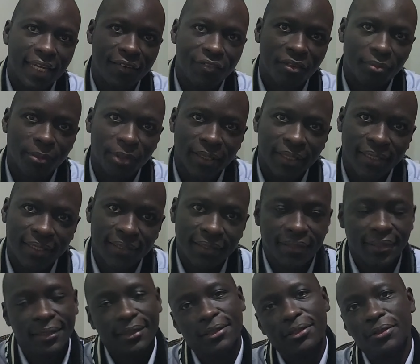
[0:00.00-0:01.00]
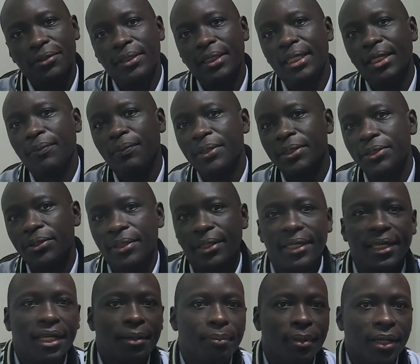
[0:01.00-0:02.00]
everybody. Today we're
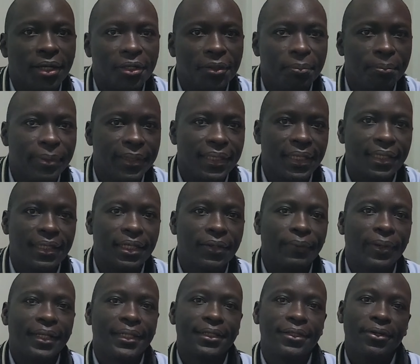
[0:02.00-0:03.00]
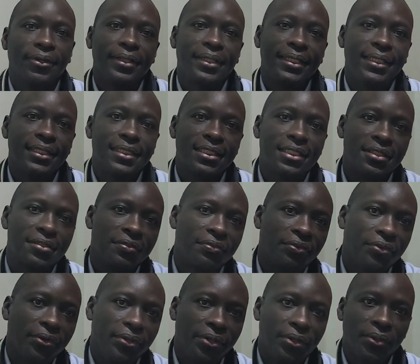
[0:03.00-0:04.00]
talking about picking the right audience
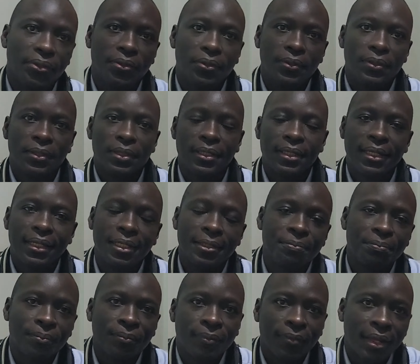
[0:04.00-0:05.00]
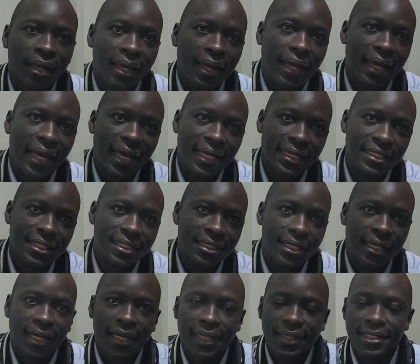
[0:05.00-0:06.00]
for your ads.
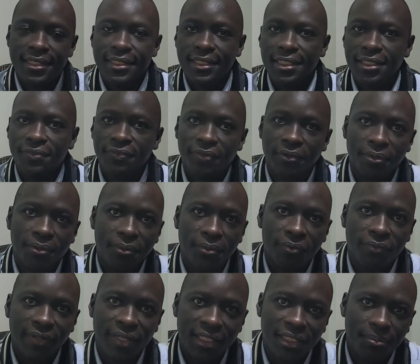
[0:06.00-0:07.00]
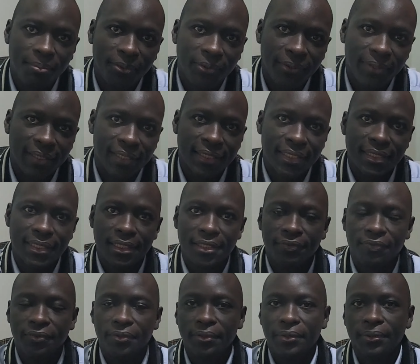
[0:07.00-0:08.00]
This is for Facebook, this is for